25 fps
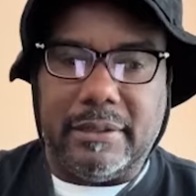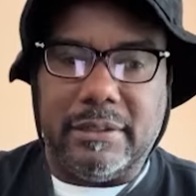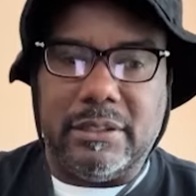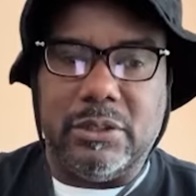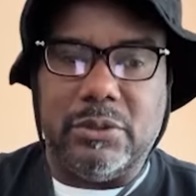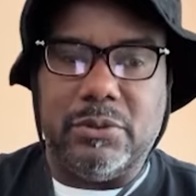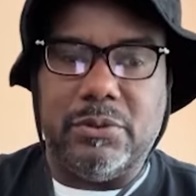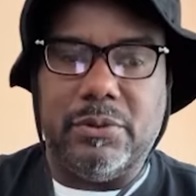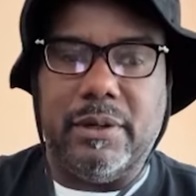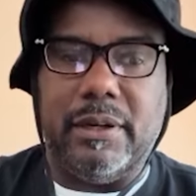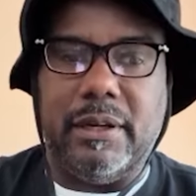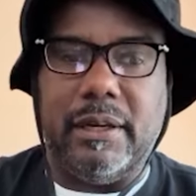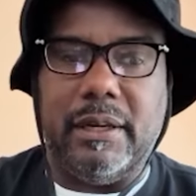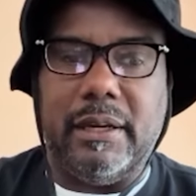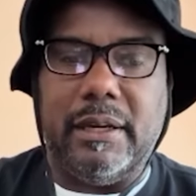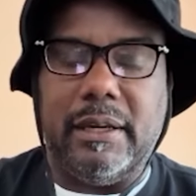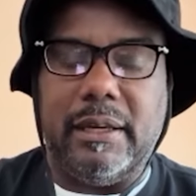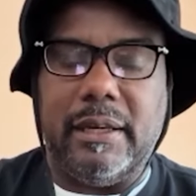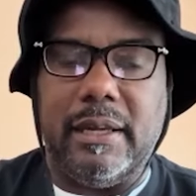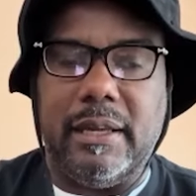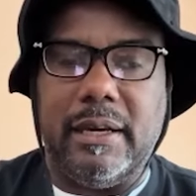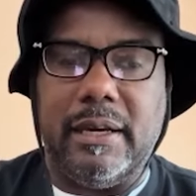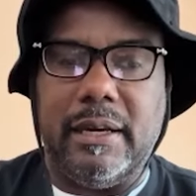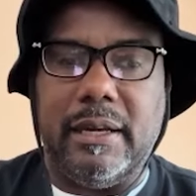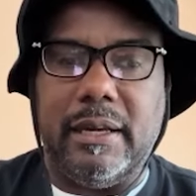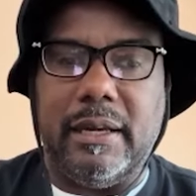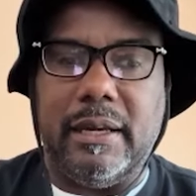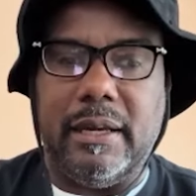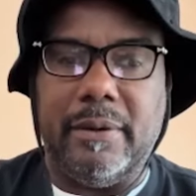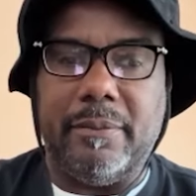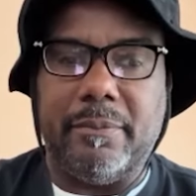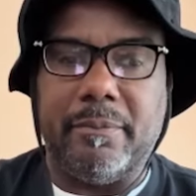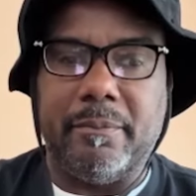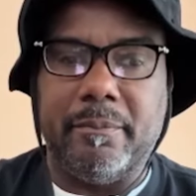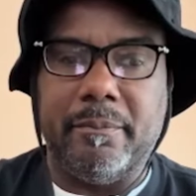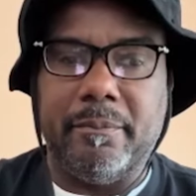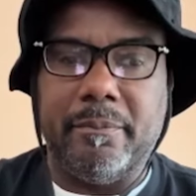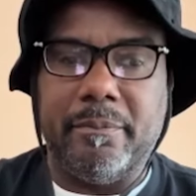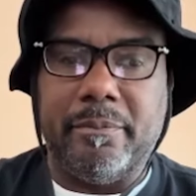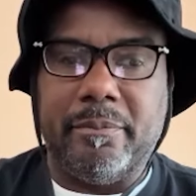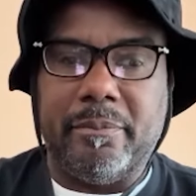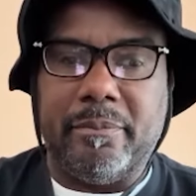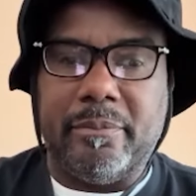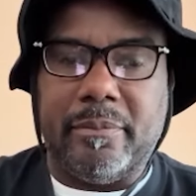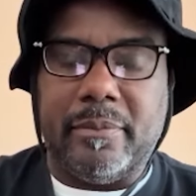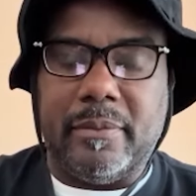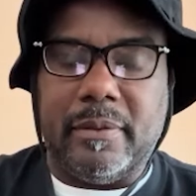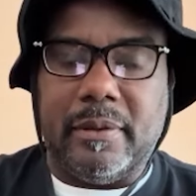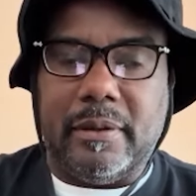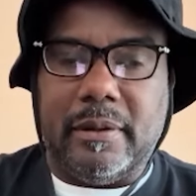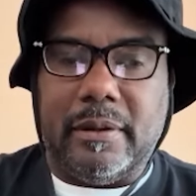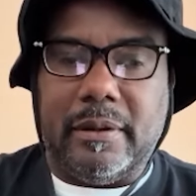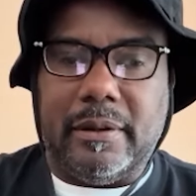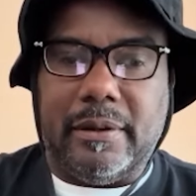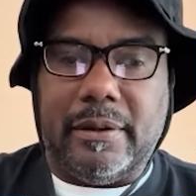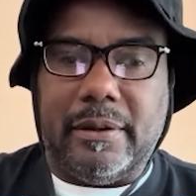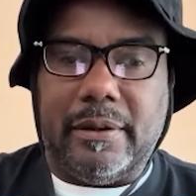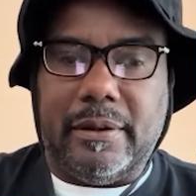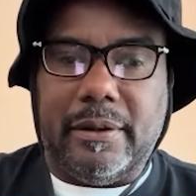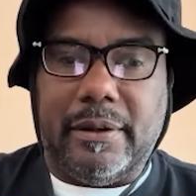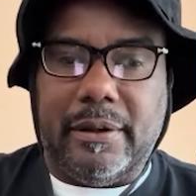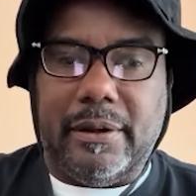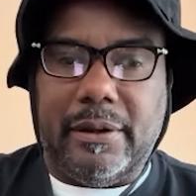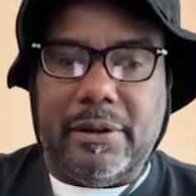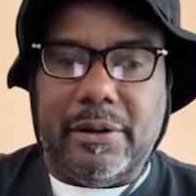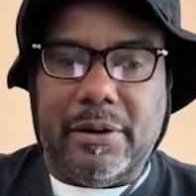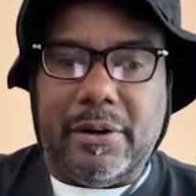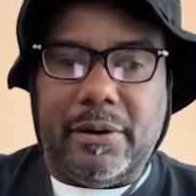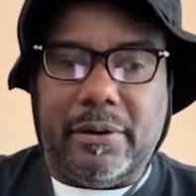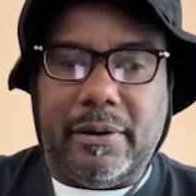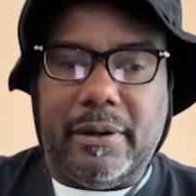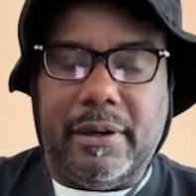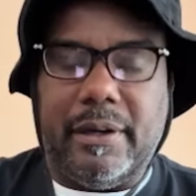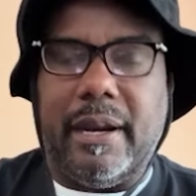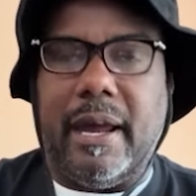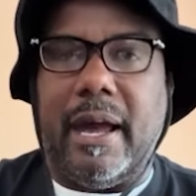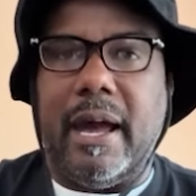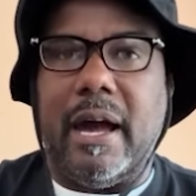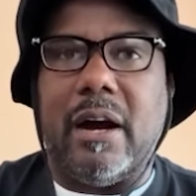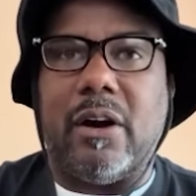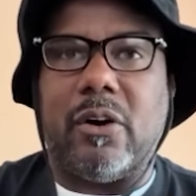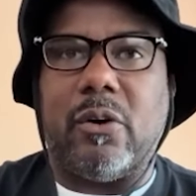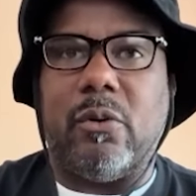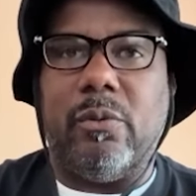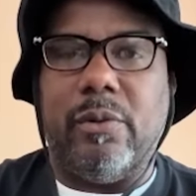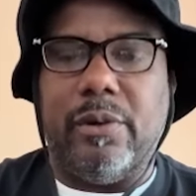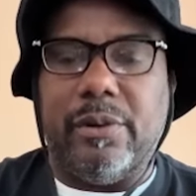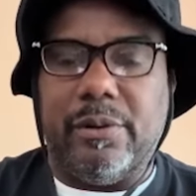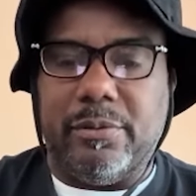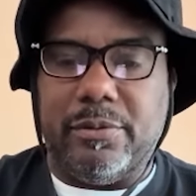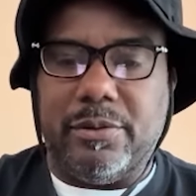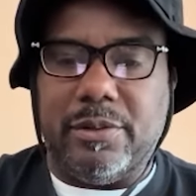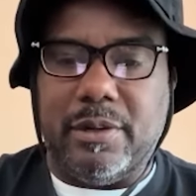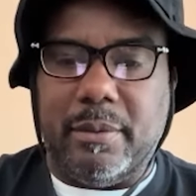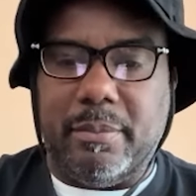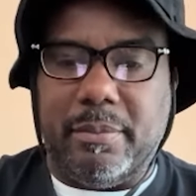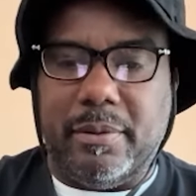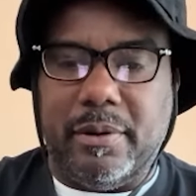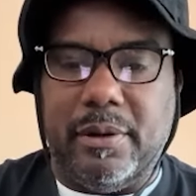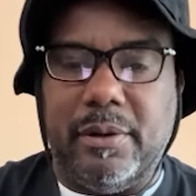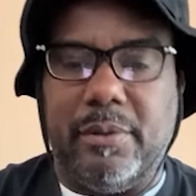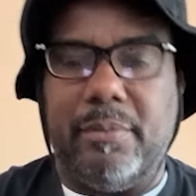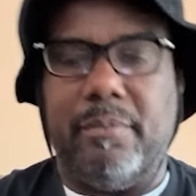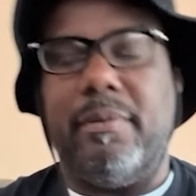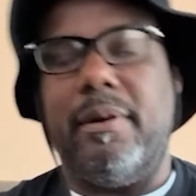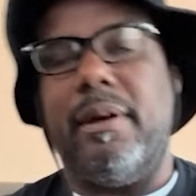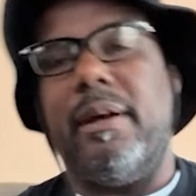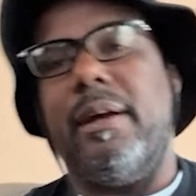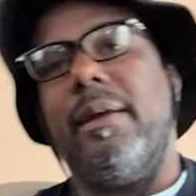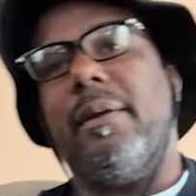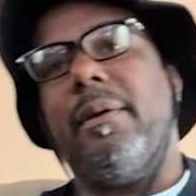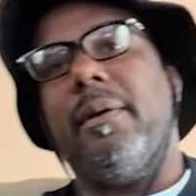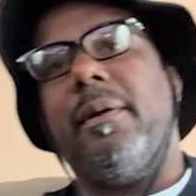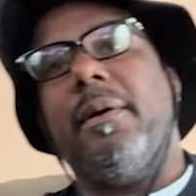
tune in and get in. You know, get the algorithms up a little bit.